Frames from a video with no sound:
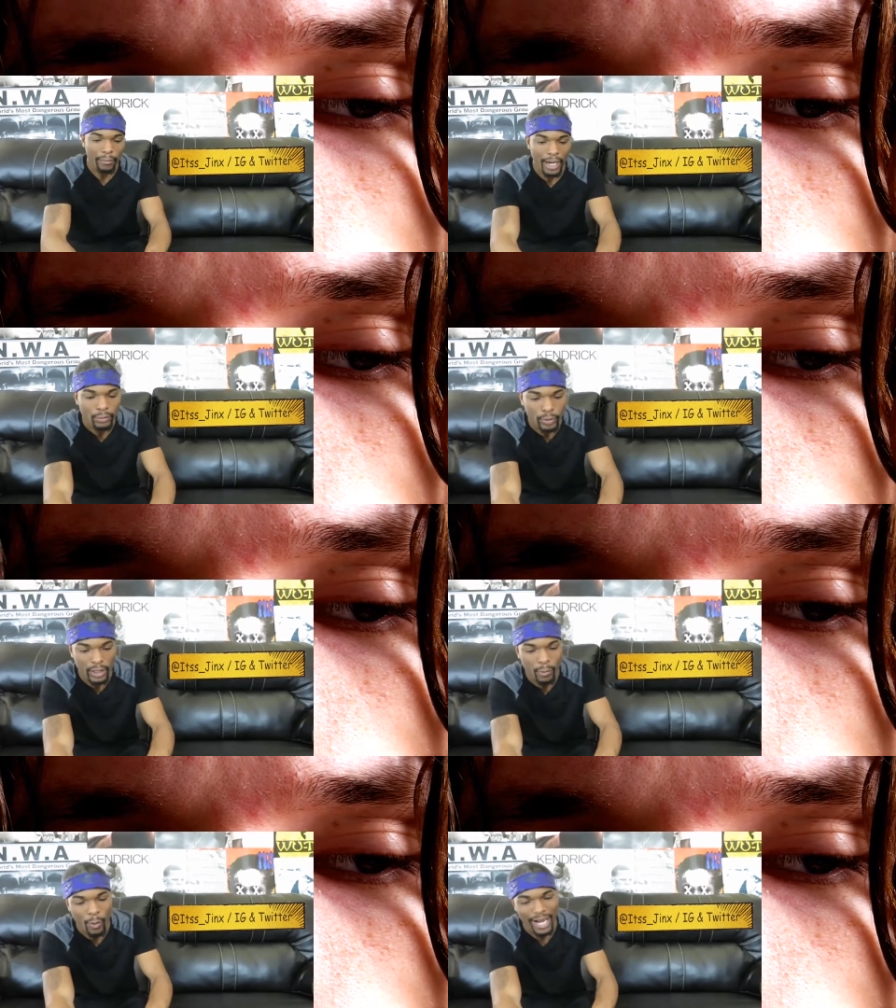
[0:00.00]
the box
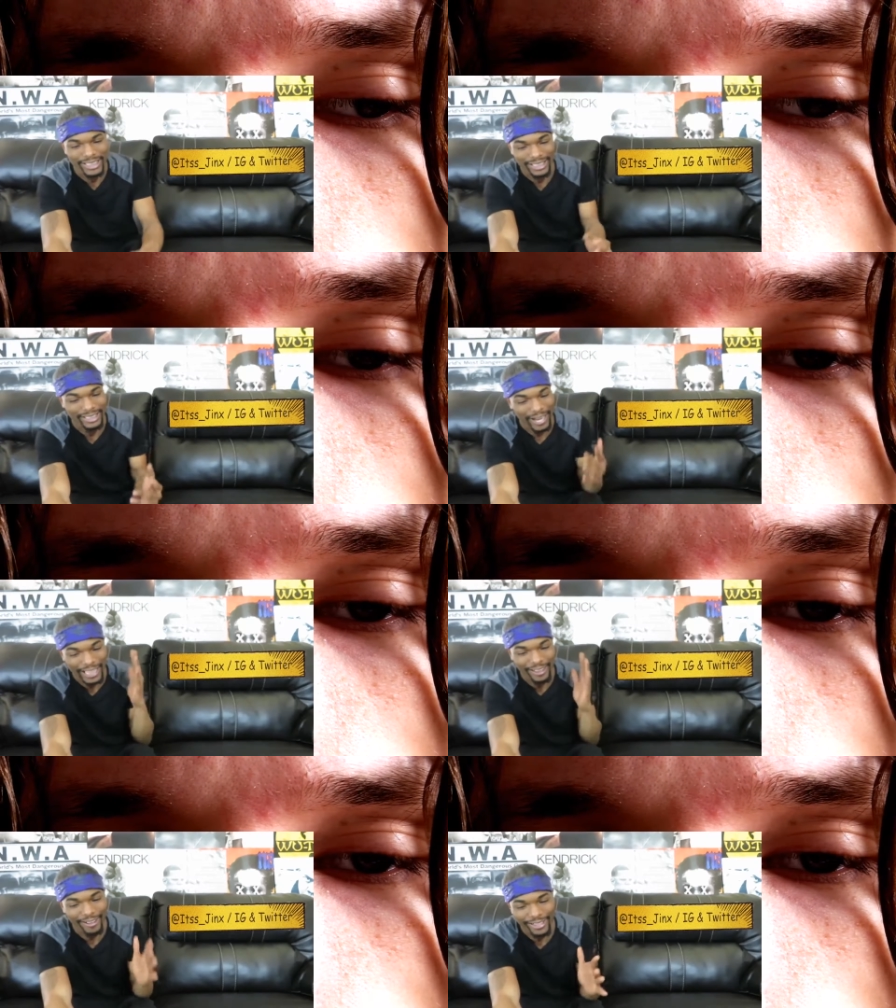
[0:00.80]
when you're watching? So
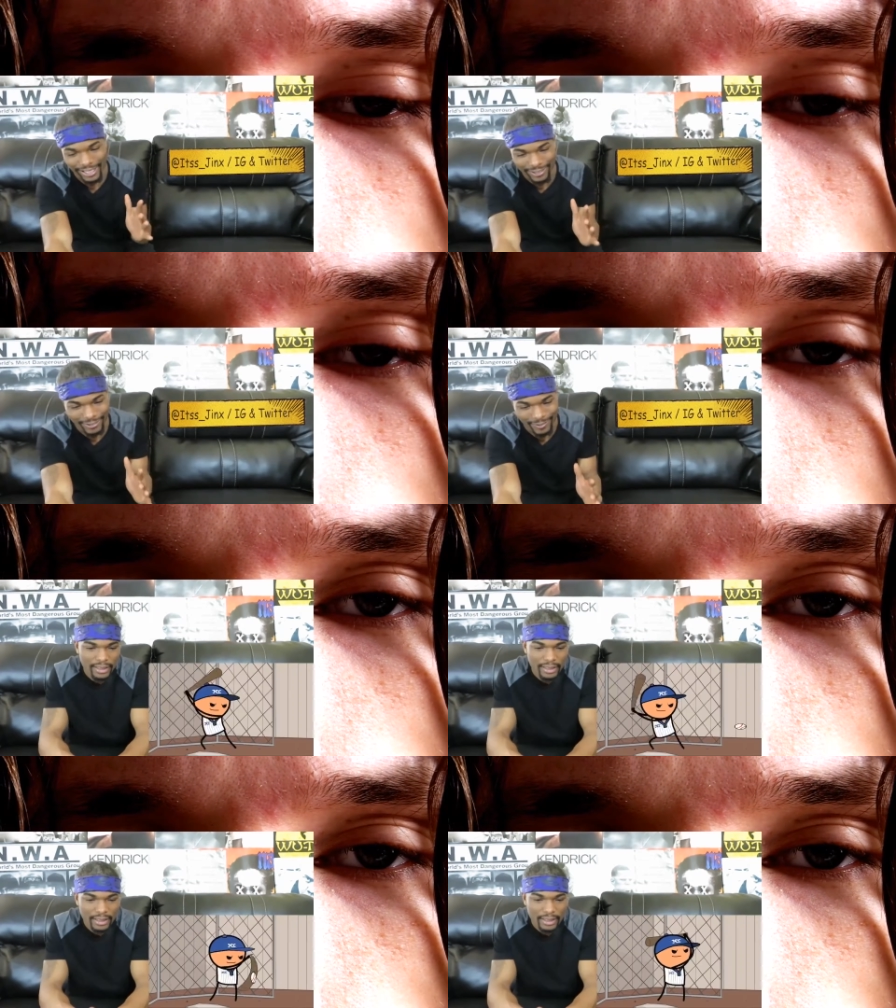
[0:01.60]
I thought that's what...
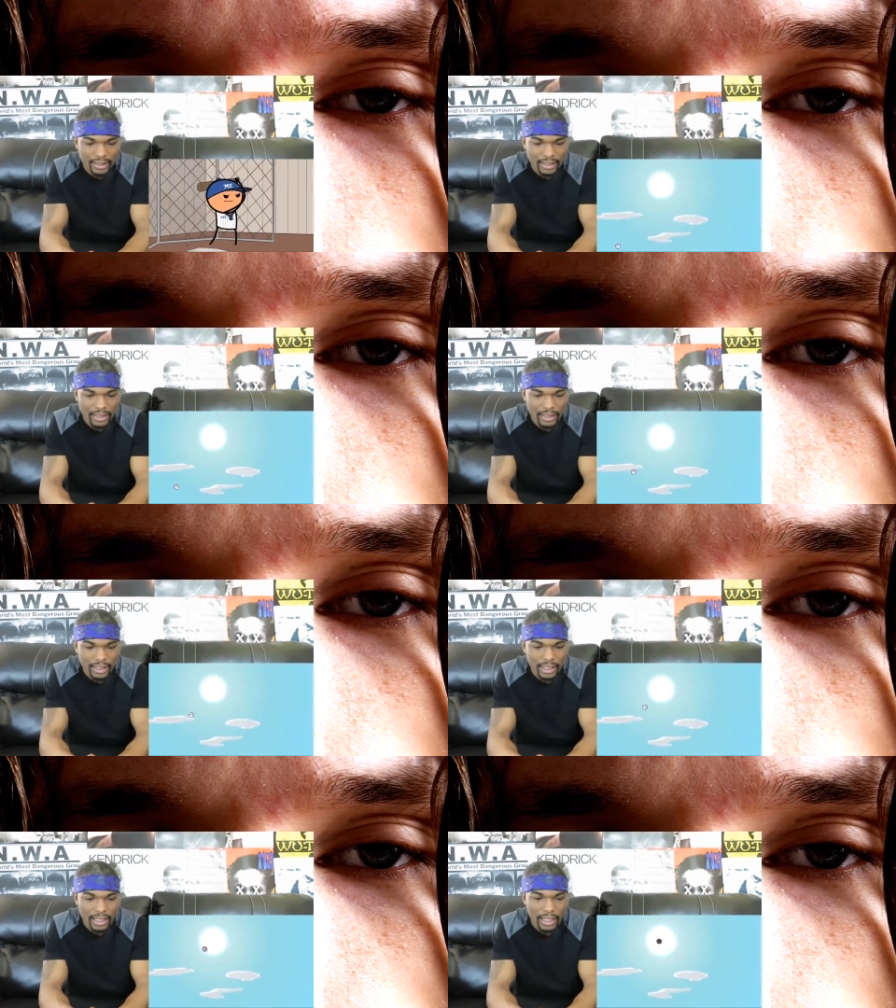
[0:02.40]

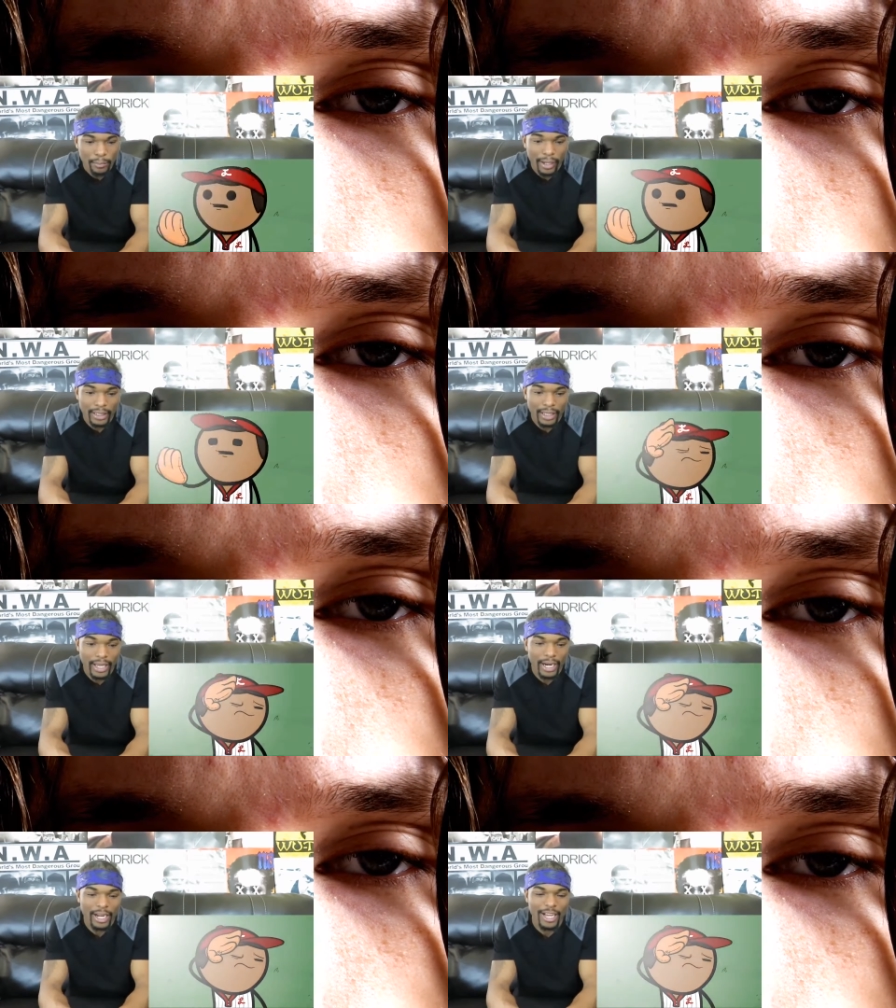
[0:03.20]
He about to
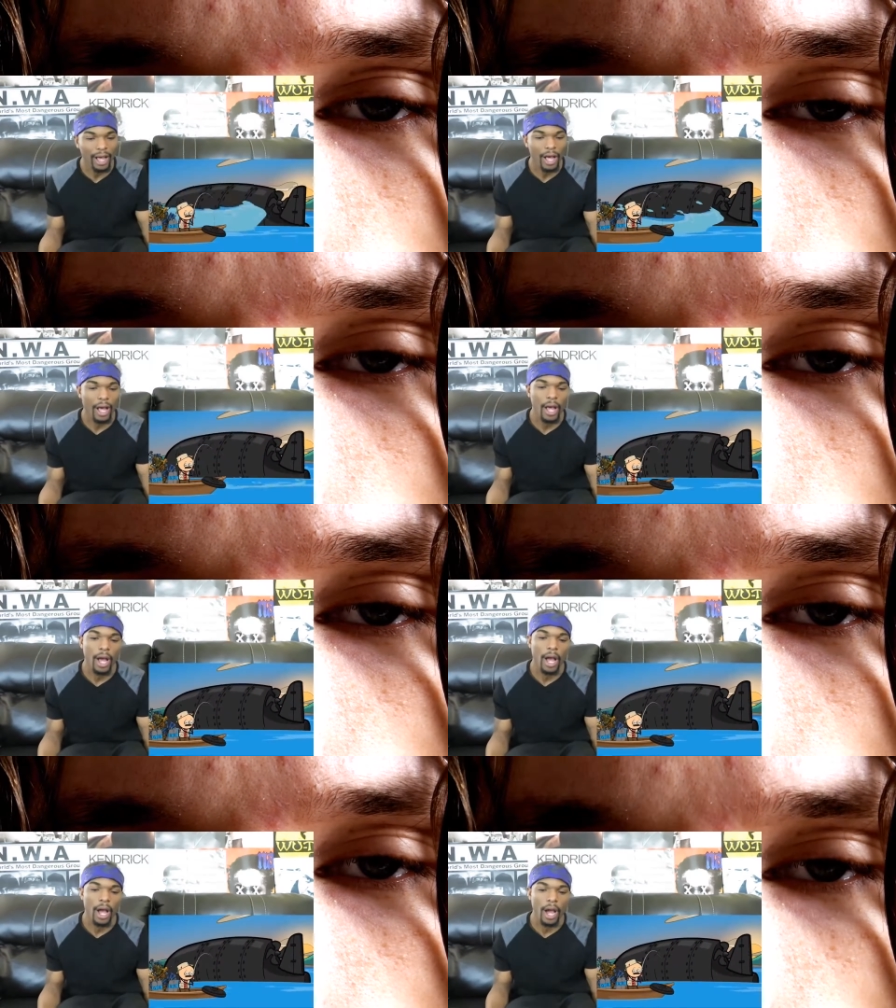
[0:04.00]
hit
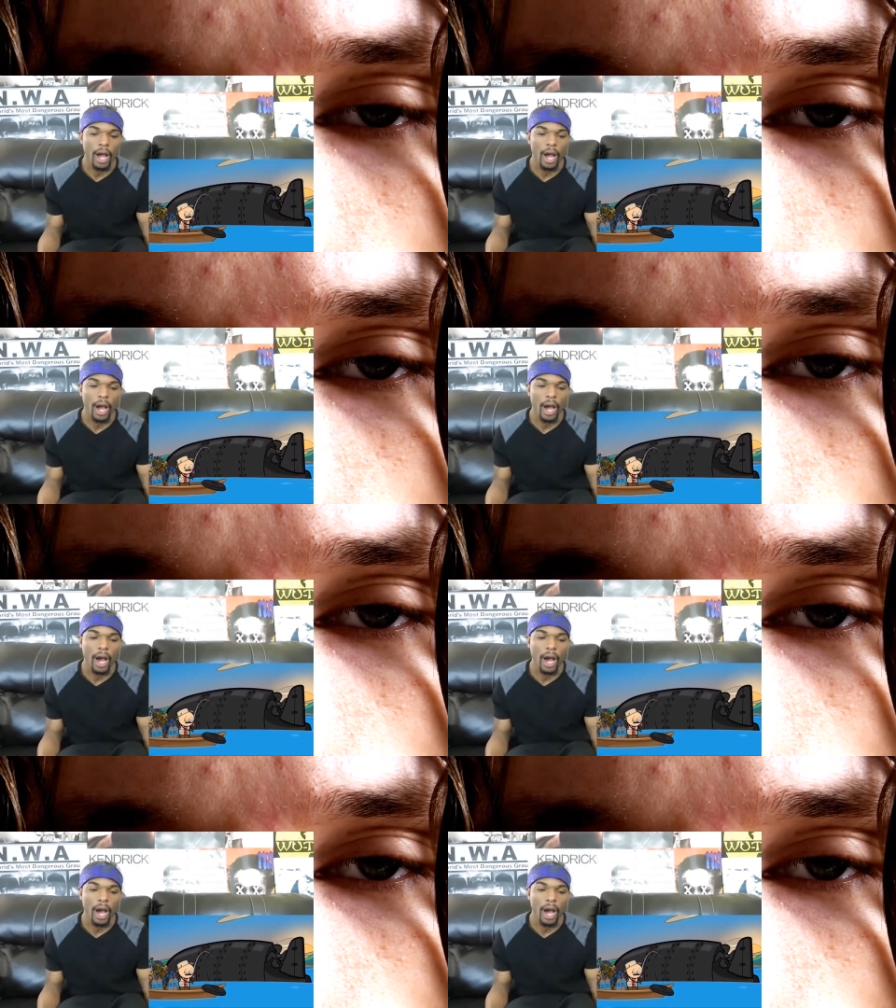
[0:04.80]
her.